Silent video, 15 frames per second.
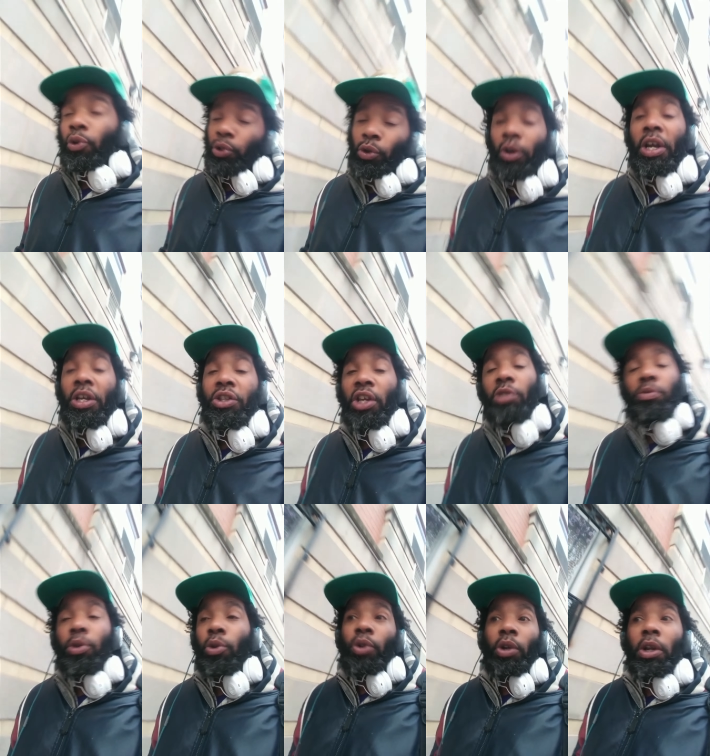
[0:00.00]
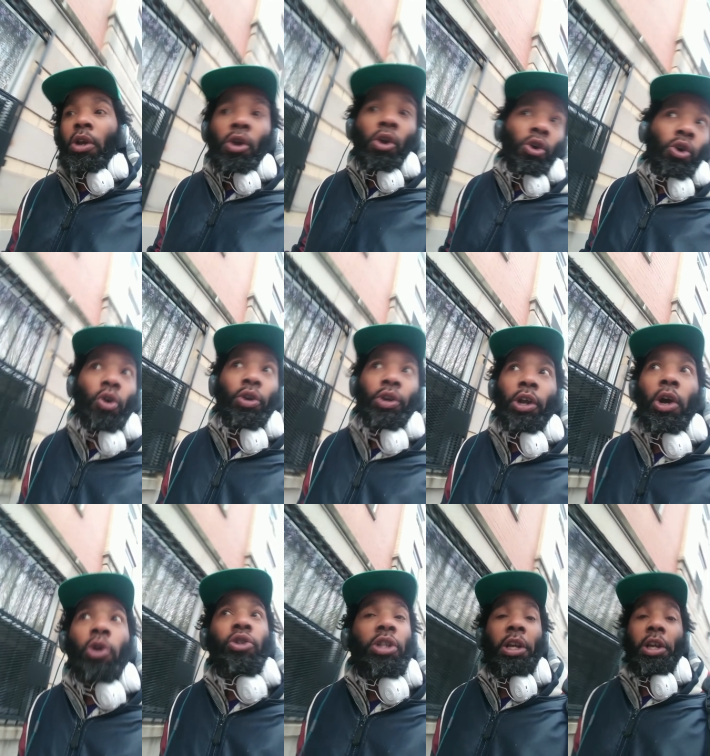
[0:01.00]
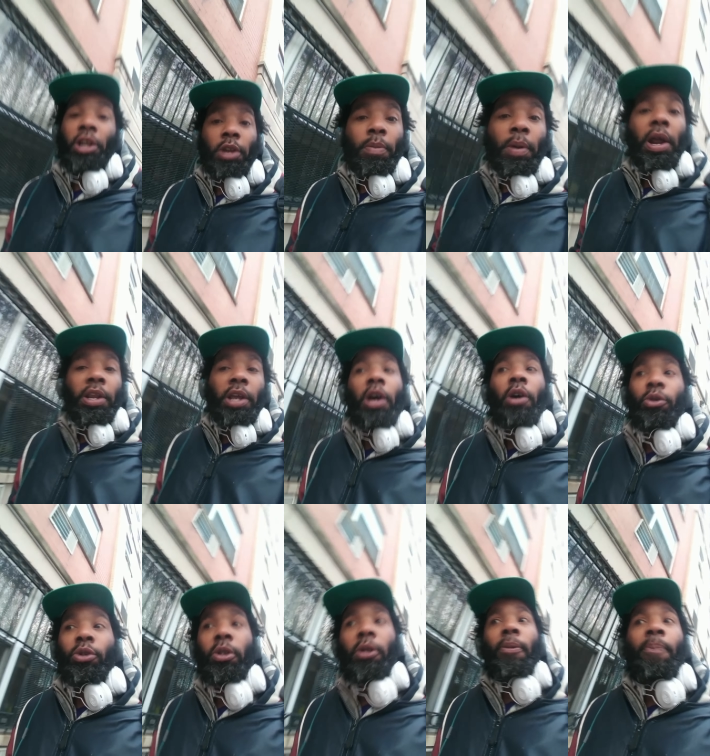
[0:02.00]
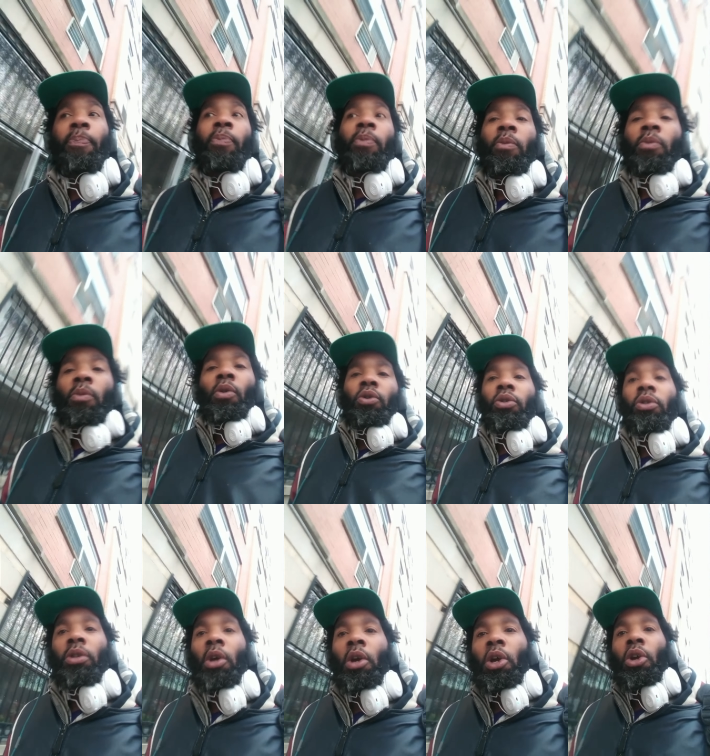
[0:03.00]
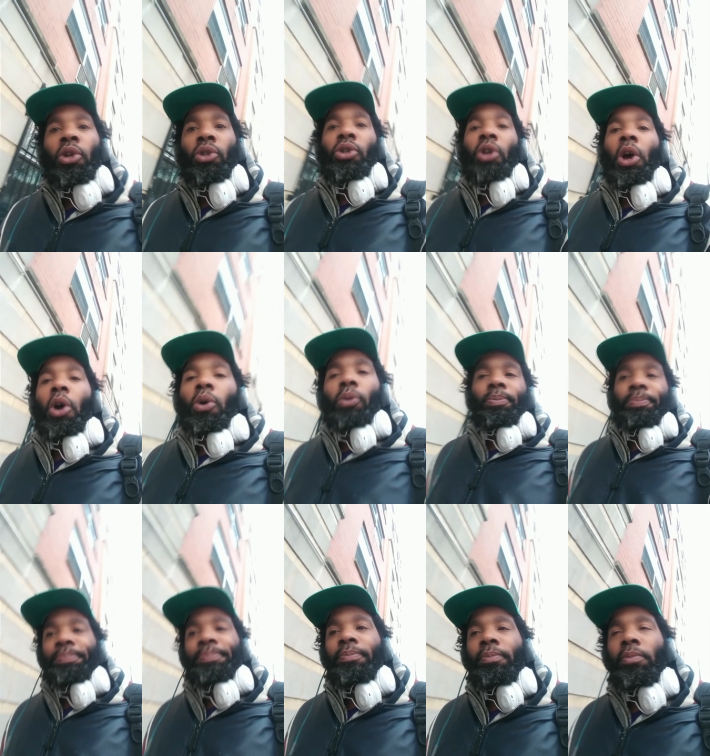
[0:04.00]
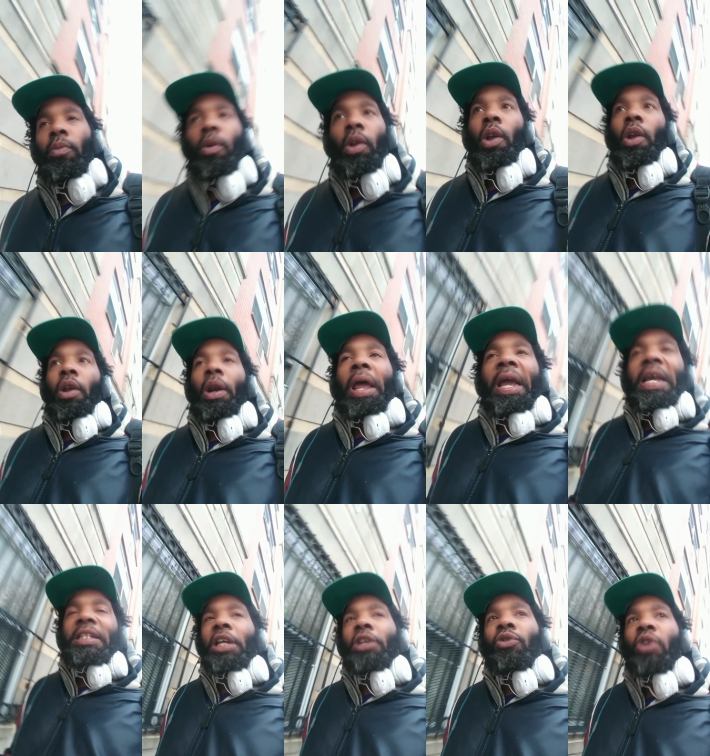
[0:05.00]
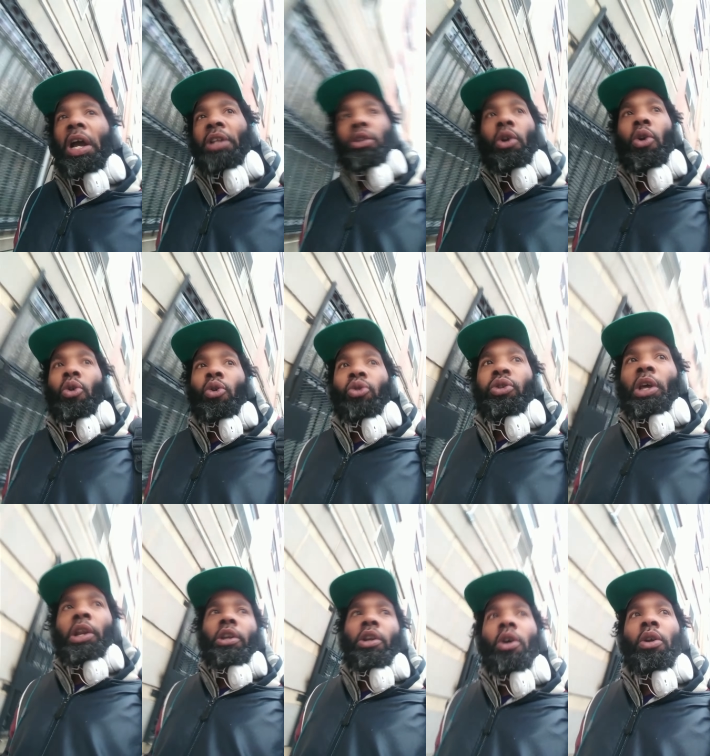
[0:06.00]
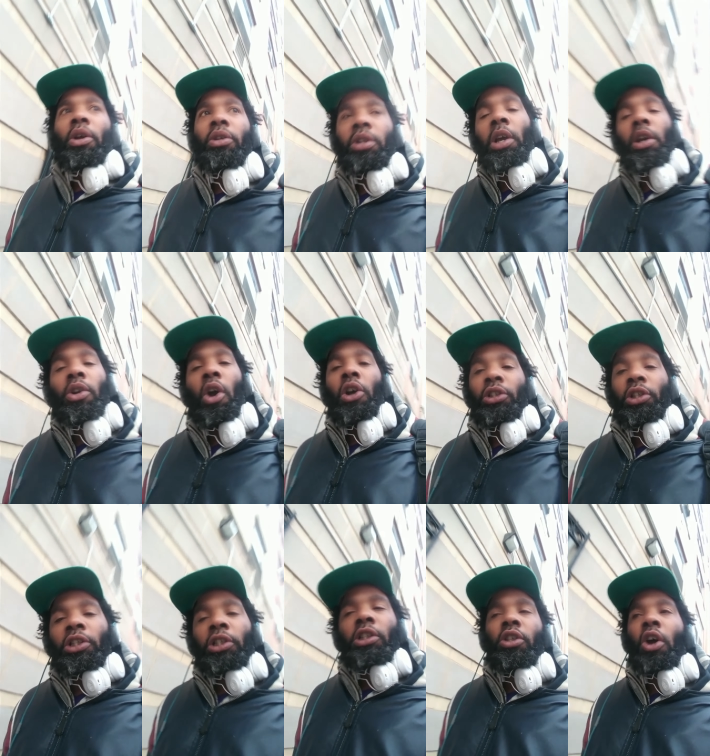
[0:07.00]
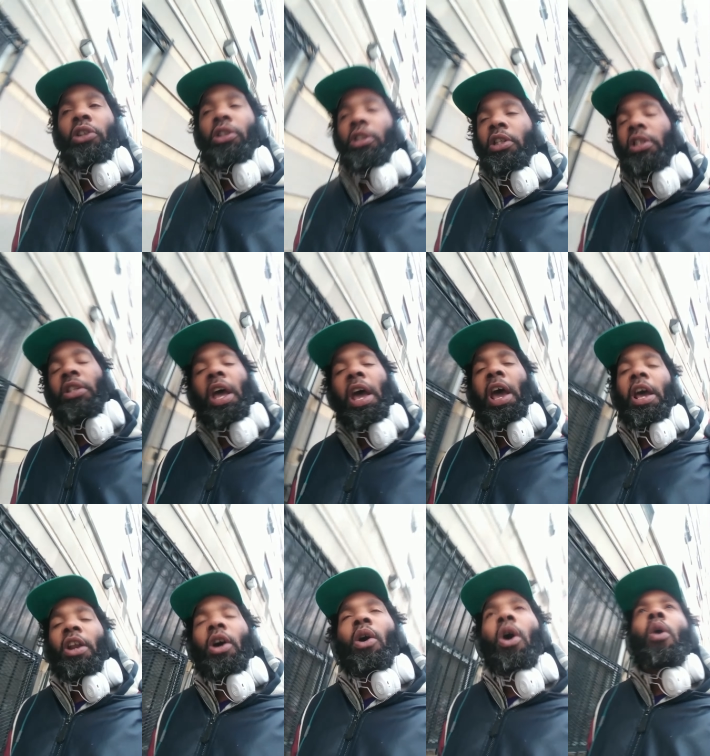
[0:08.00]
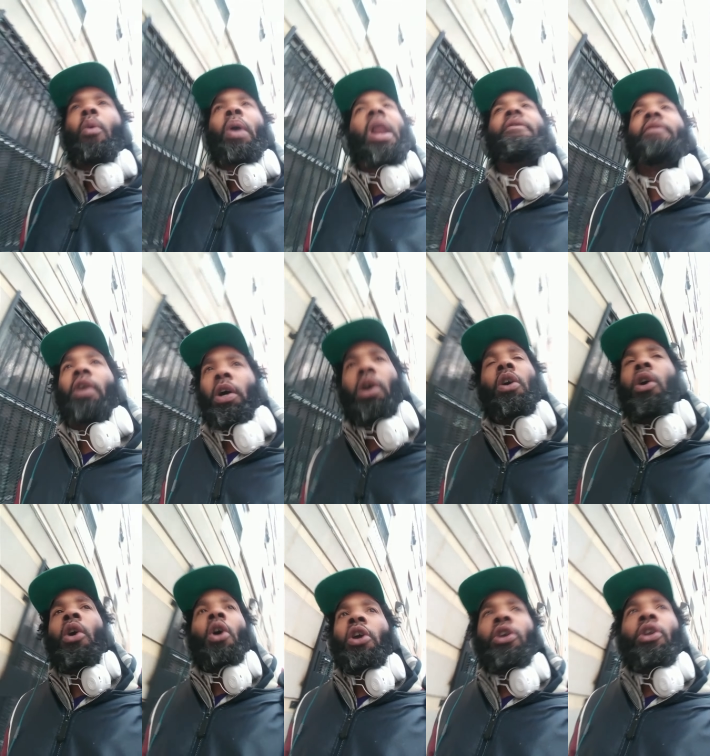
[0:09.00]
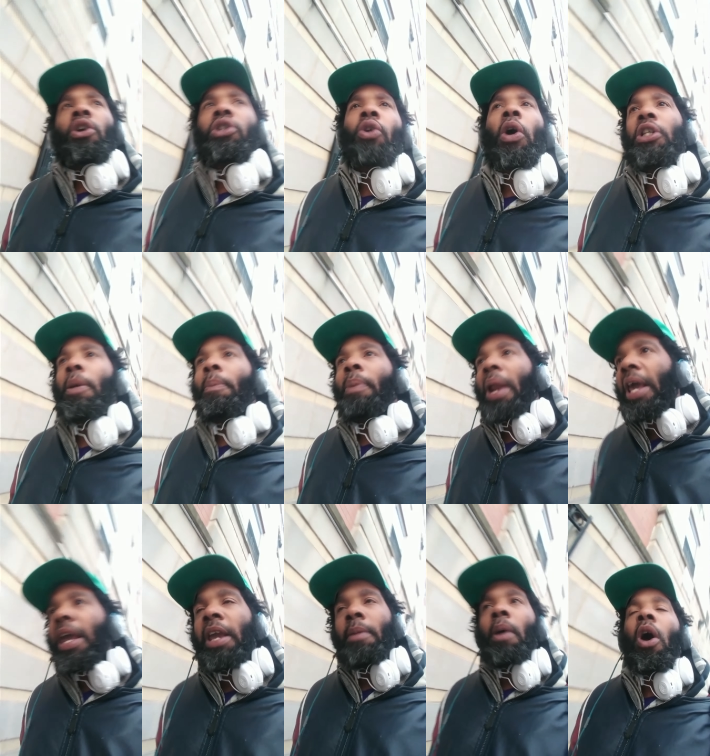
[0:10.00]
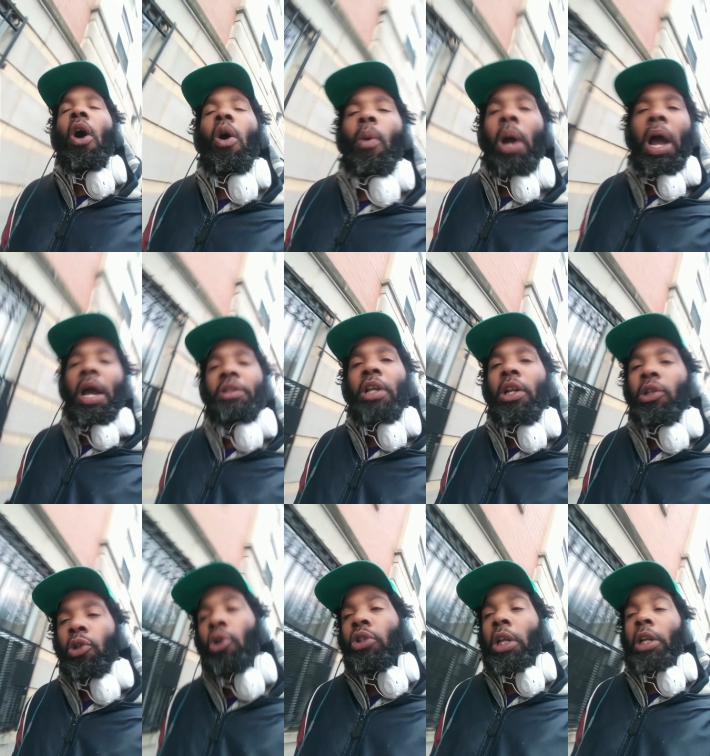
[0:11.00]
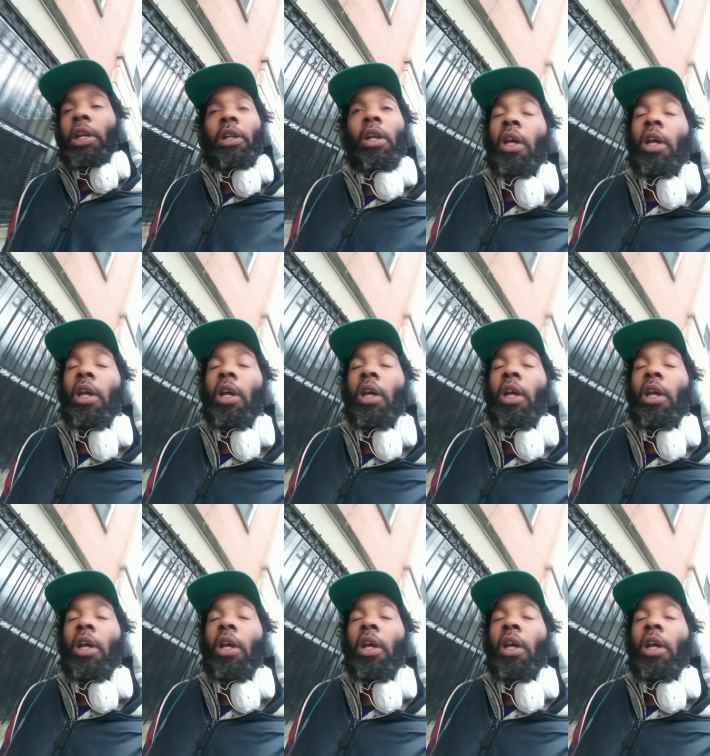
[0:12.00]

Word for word: So atheists will do it on their own just like anybody else. So, like I said, you got those that, you know, say narcissist, narcissist, that, or, or whatever. You know, it's always a blame. Oh, well, I didn't do this, I didn't.